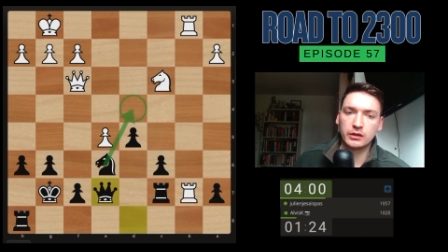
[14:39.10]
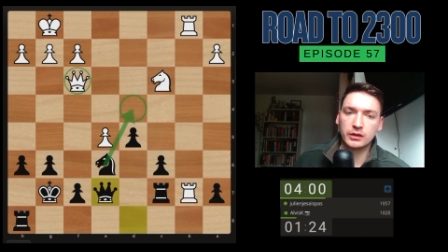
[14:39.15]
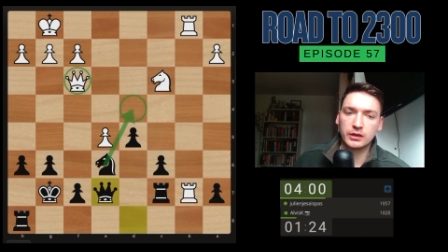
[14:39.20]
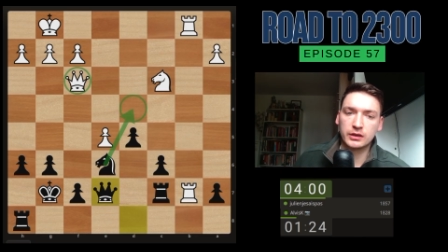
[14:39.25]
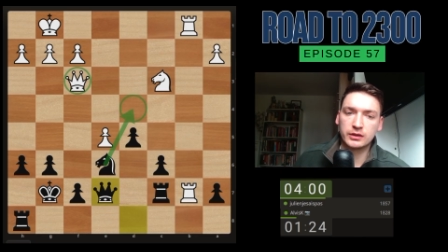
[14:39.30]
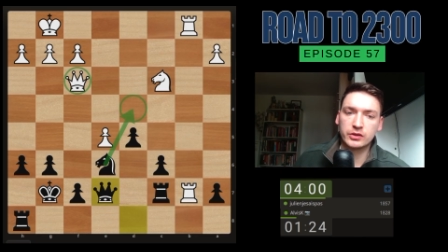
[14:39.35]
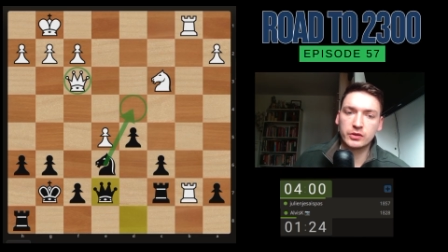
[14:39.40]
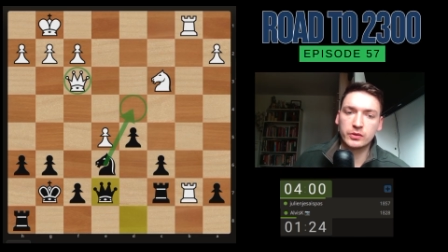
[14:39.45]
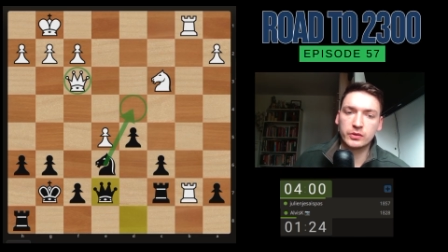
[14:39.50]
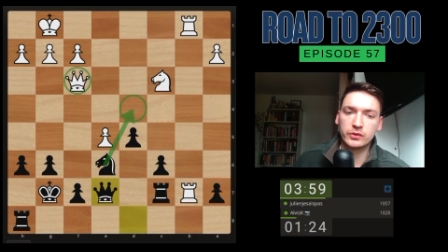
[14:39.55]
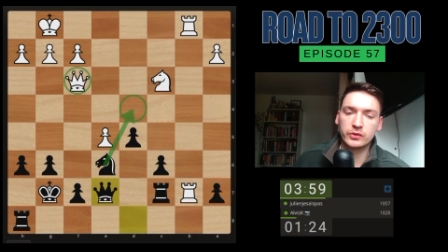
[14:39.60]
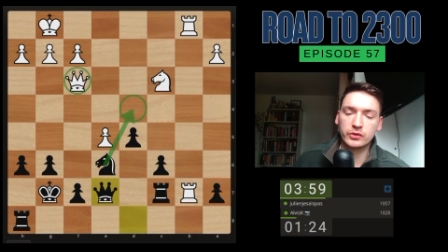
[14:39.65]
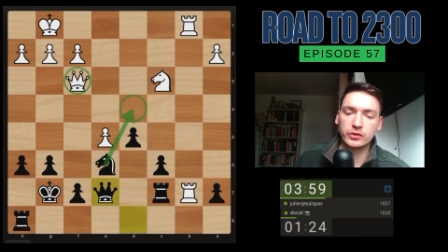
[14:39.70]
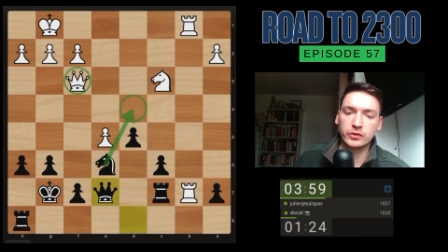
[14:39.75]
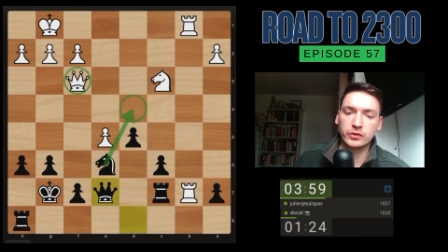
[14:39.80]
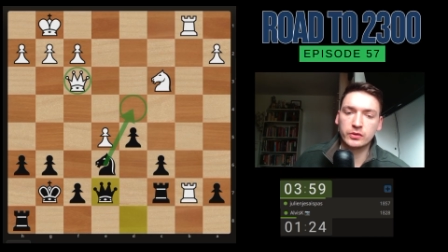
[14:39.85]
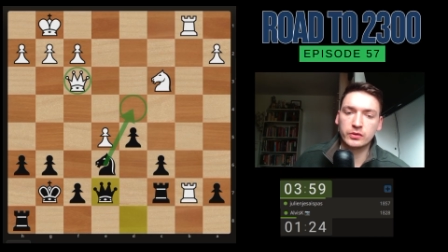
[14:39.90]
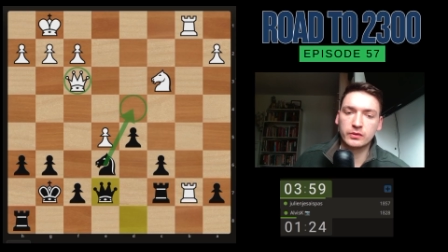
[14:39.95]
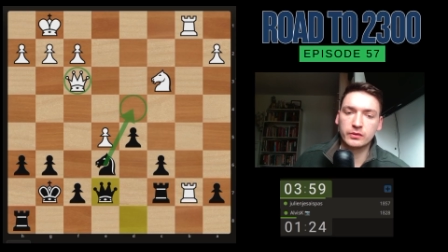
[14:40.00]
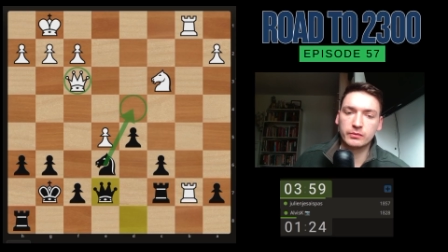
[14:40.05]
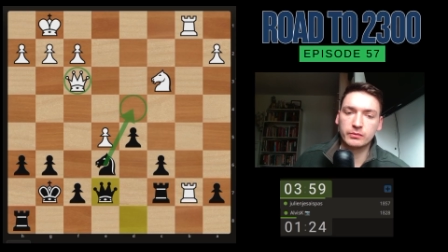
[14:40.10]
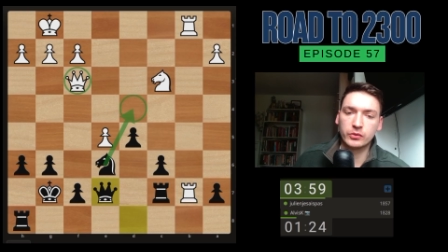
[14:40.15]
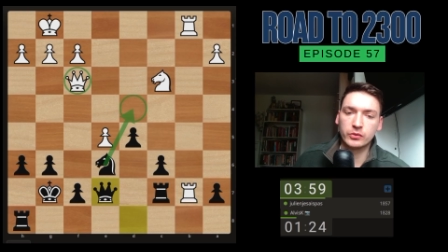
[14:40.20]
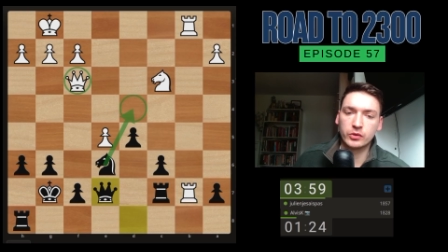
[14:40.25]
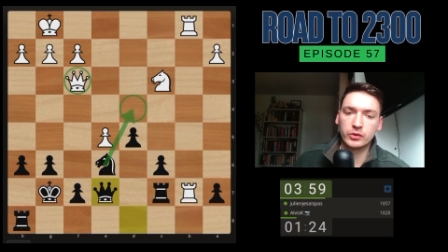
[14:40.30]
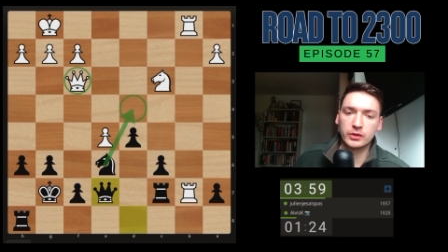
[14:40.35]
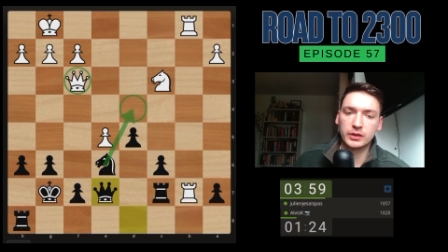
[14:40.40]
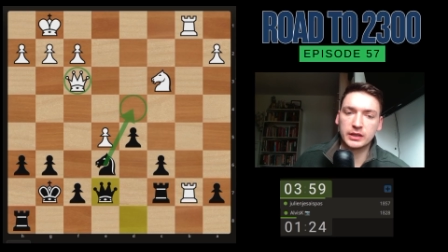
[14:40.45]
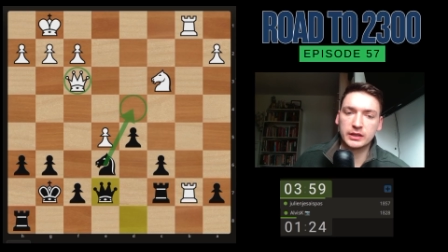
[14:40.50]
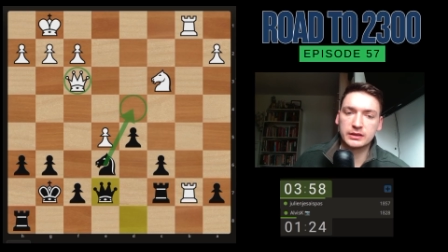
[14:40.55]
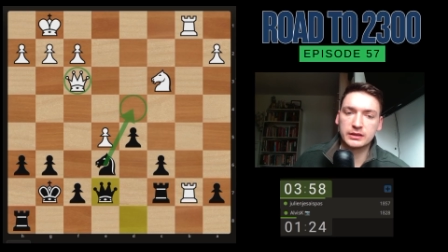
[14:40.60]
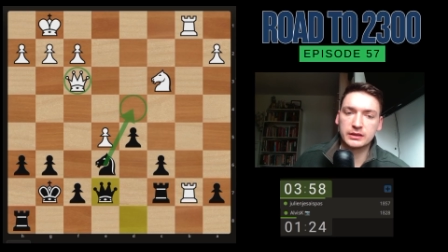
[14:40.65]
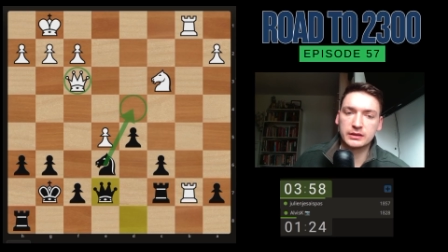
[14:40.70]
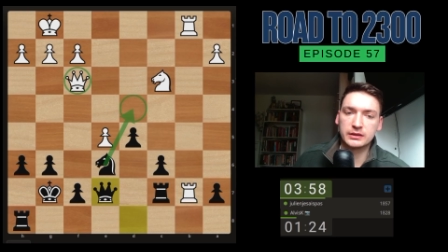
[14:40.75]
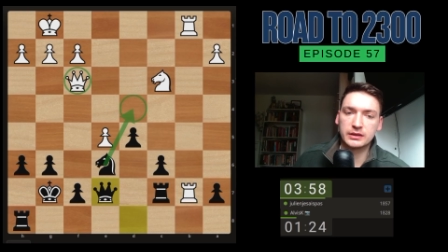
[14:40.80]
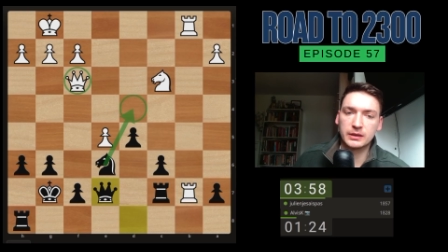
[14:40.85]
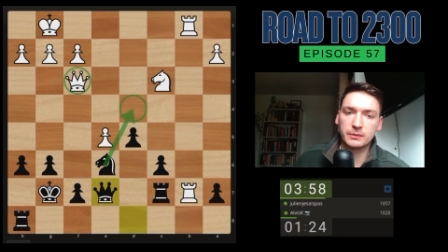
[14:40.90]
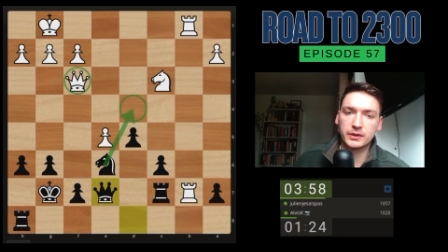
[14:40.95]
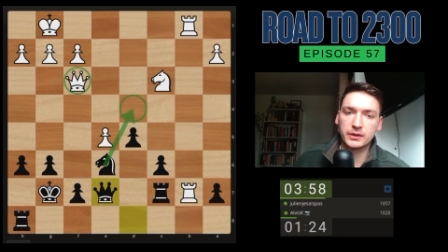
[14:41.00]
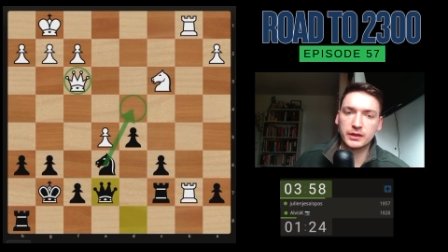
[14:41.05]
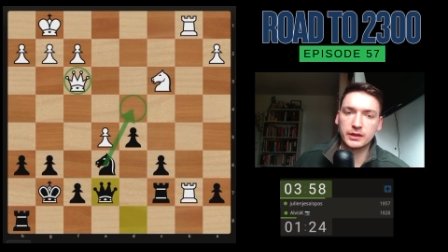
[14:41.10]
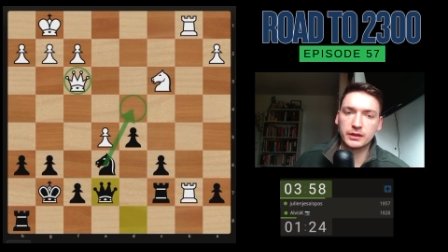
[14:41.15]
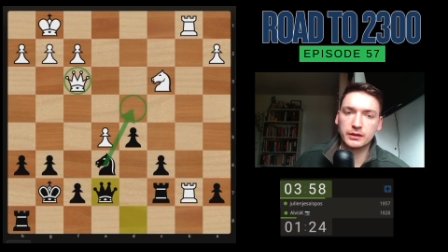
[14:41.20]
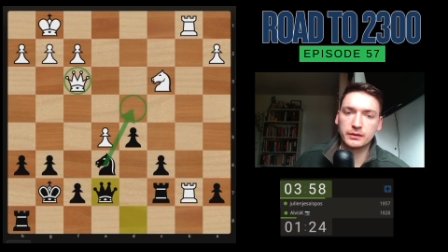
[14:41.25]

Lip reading: Doing more or less the same thing.